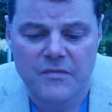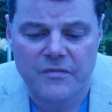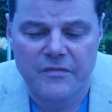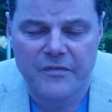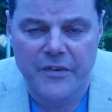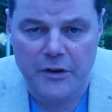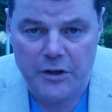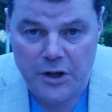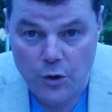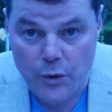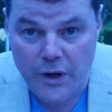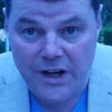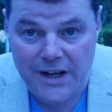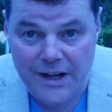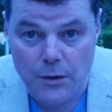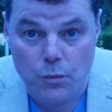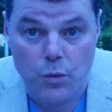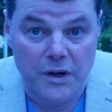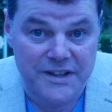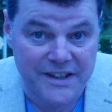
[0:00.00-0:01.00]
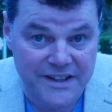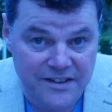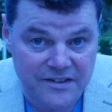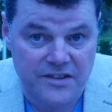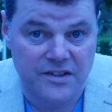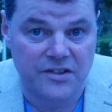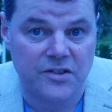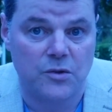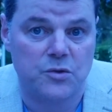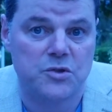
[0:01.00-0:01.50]
Very quickly, what is
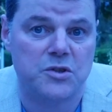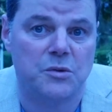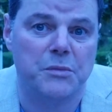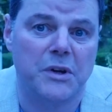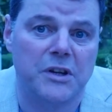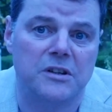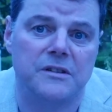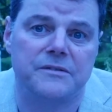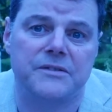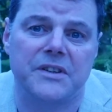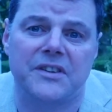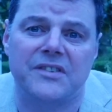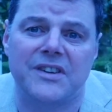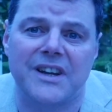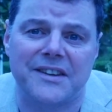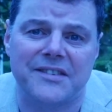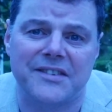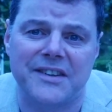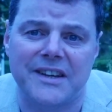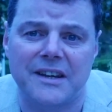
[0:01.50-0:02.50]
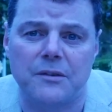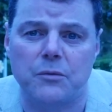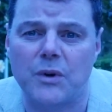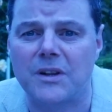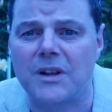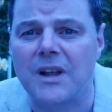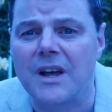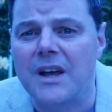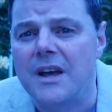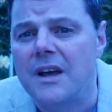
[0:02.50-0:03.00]
the social model of dyslexia?
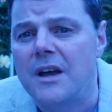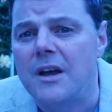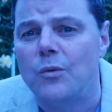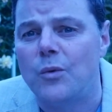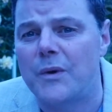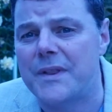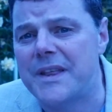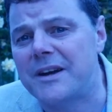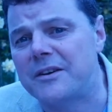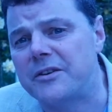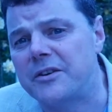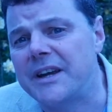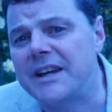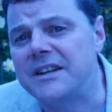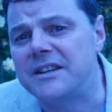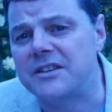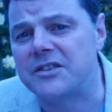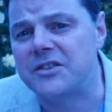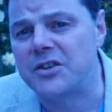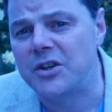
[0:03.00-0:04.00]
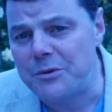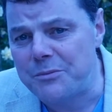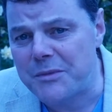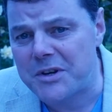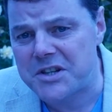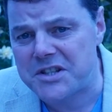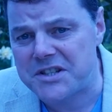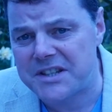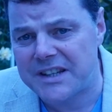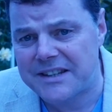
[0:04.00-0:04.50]
Well, without going into too
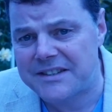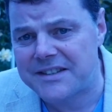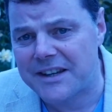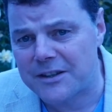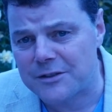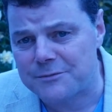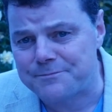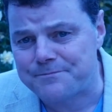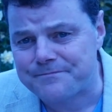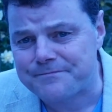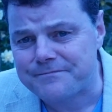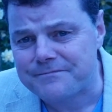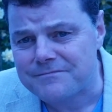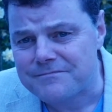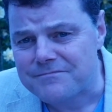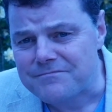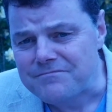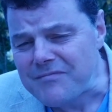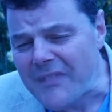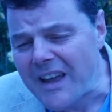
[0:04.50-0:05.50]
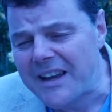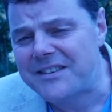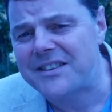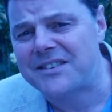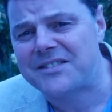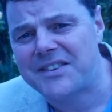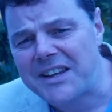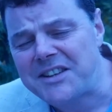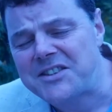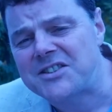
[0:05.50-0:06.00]
much detail, it's
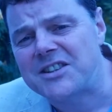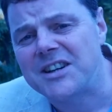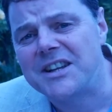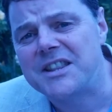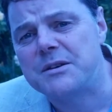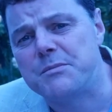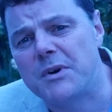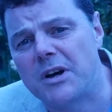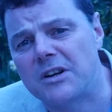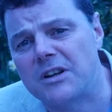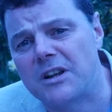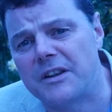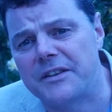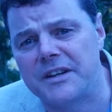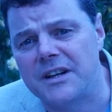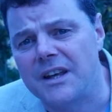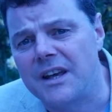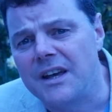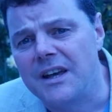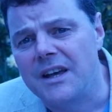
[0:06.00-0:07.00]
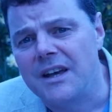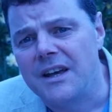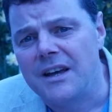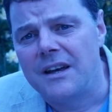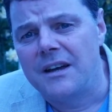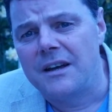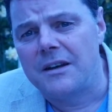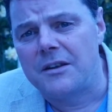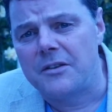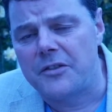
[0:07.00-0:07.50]
essentially the model
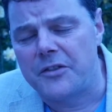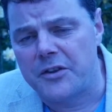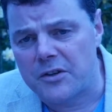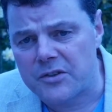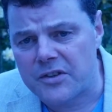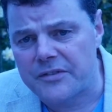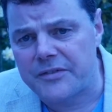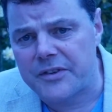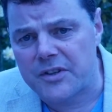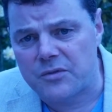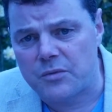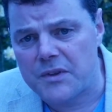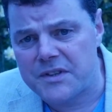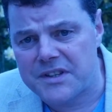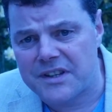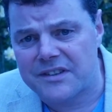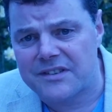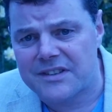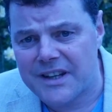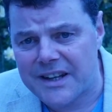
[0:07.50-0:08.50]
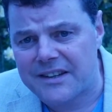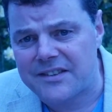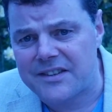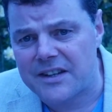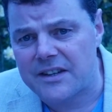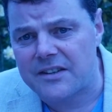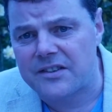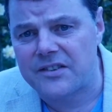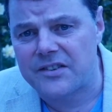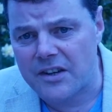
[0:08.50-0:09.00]
that those of us with
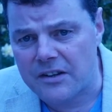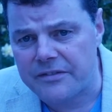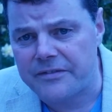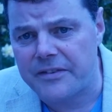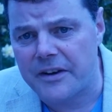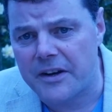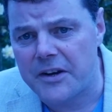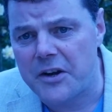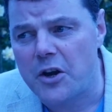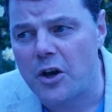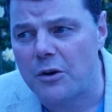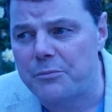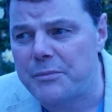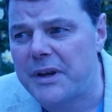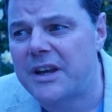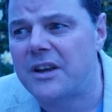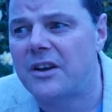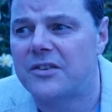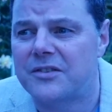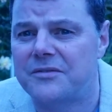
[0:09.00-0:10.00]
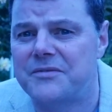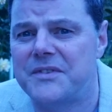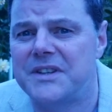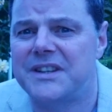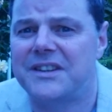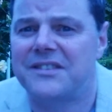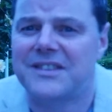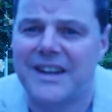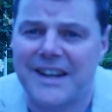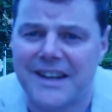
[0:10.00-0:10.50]
dyslexia suffer not because of the
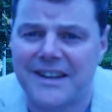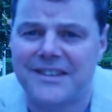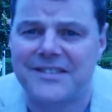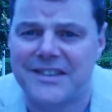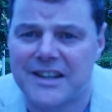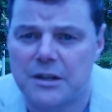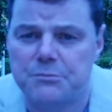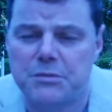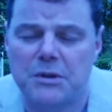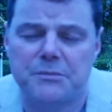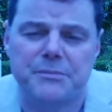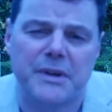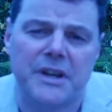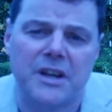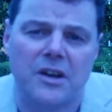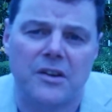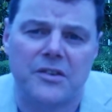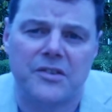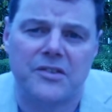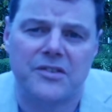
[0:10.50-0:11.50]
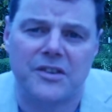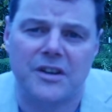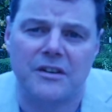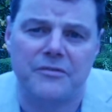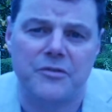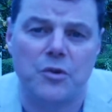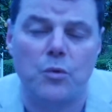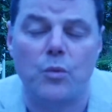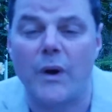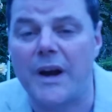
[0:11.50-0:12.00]
dyslexia, but because
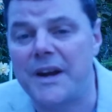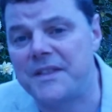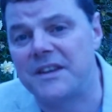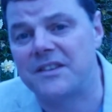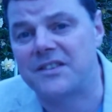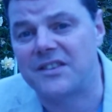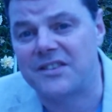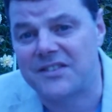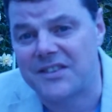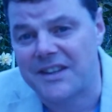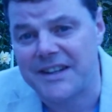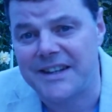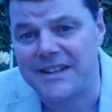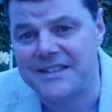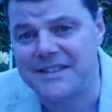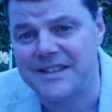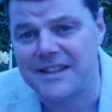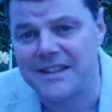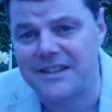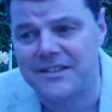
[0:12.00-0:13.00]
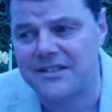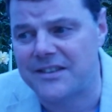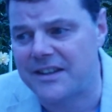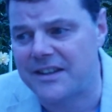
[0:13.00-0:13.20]
of the way that society is